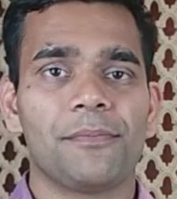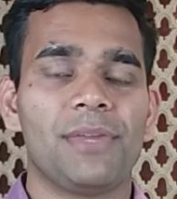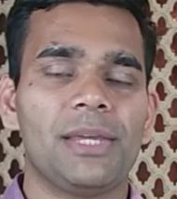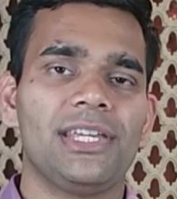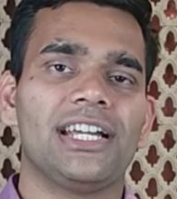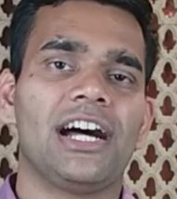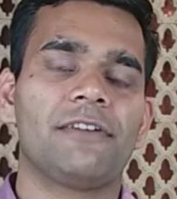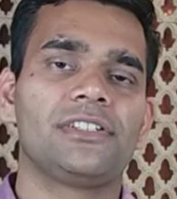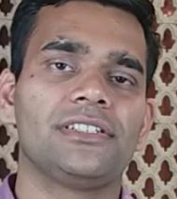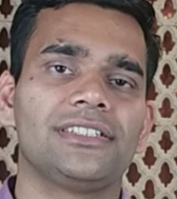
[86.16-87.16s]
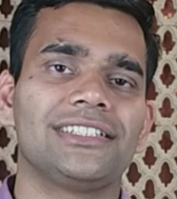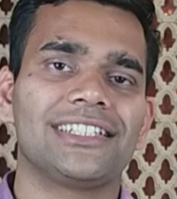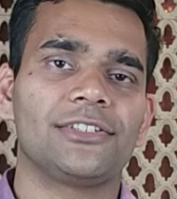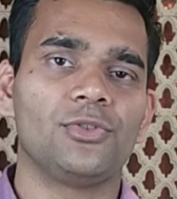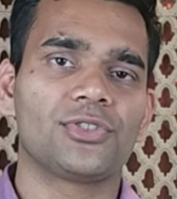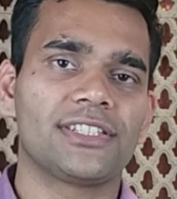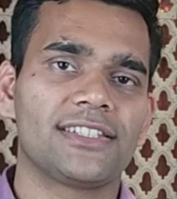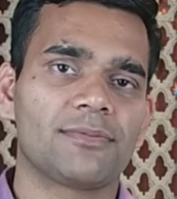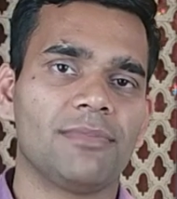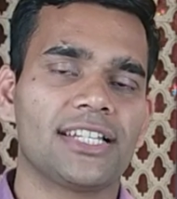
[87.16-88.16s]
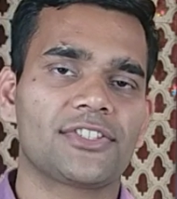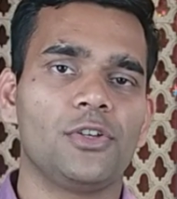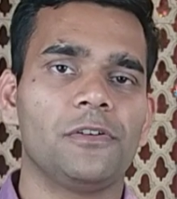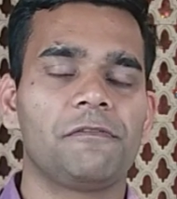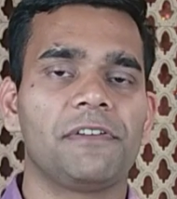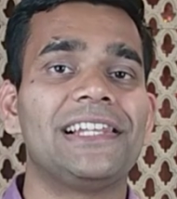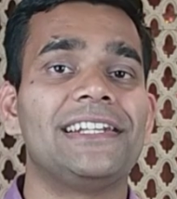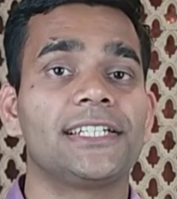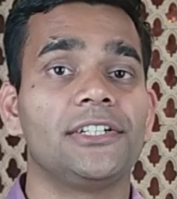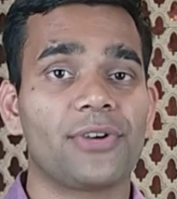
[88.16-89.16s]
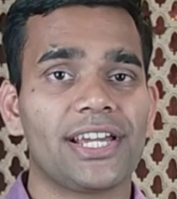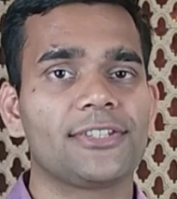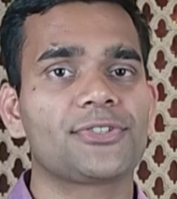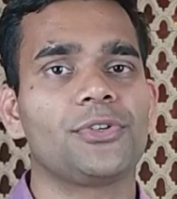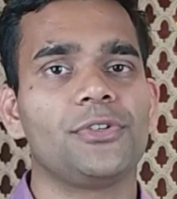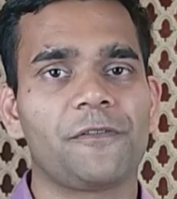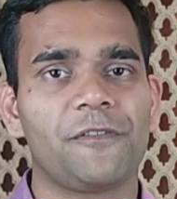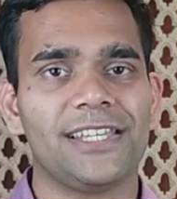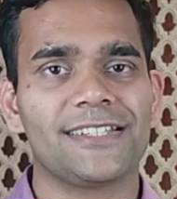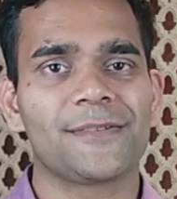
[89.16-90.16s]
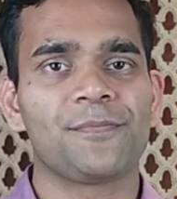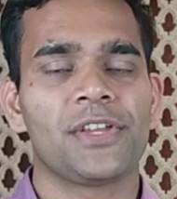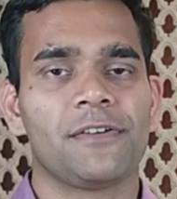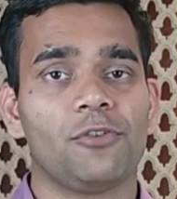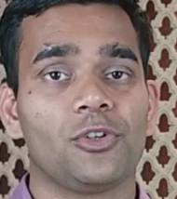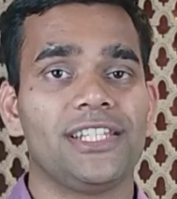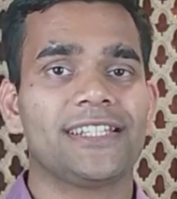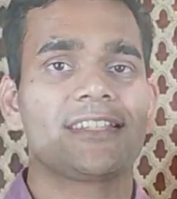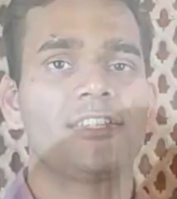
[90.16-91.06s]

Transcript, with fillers: Maybe after using this mask, you will feel little dryness on your face. For this,